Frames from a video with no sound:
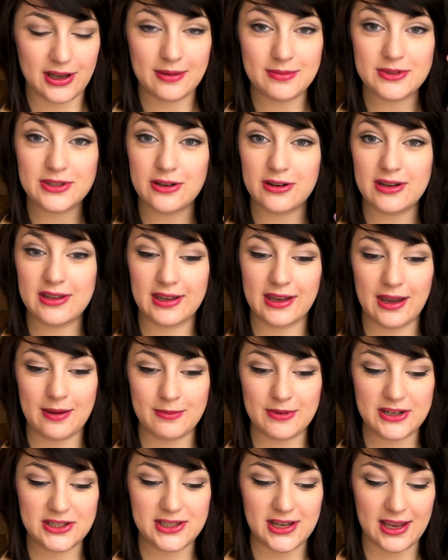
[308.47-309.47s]
I'm sorry the
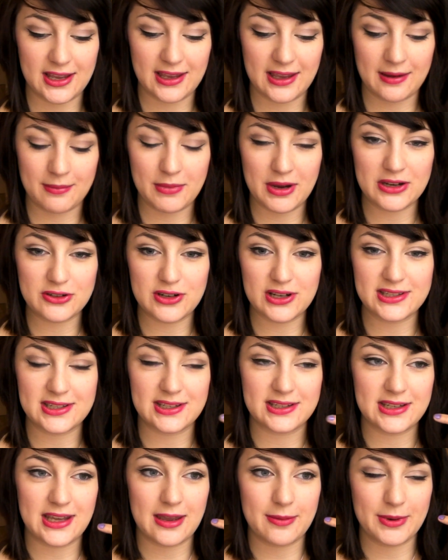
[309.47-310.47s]
camera is shaking, my
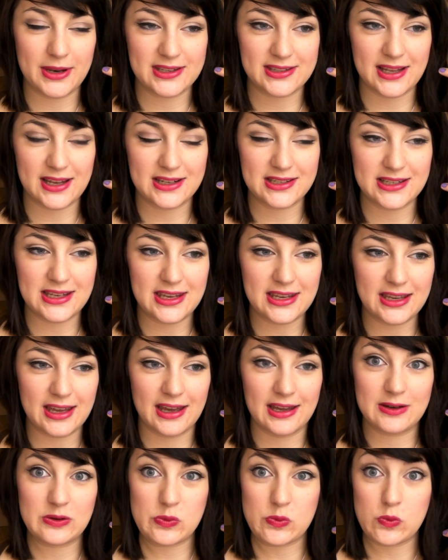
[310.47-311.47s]
dressing table is antique
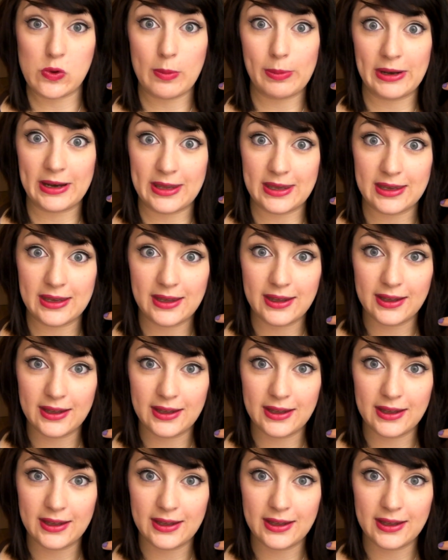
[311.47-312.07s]
and wobbly.